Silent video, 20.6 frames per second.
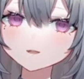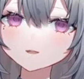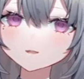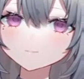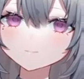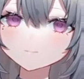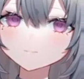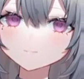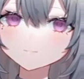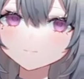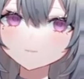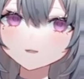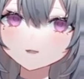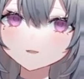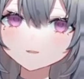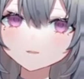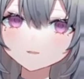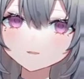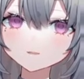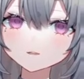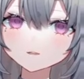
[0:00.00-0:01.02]
go.
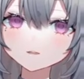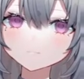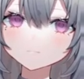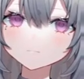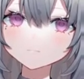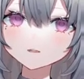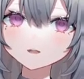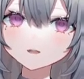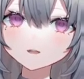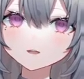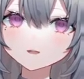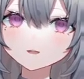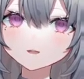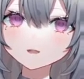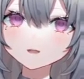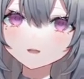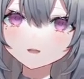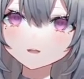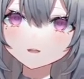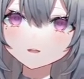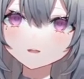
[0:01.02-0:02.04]
Is there something in
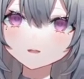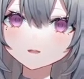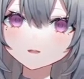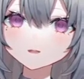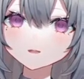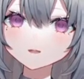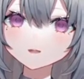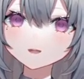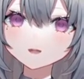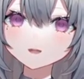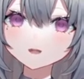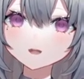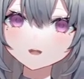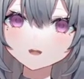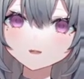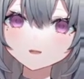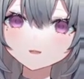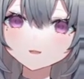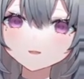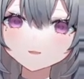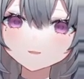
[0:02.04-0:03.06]
here?
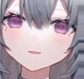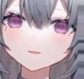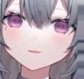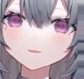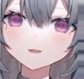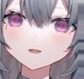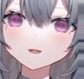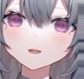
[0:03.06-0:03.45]
Let's see.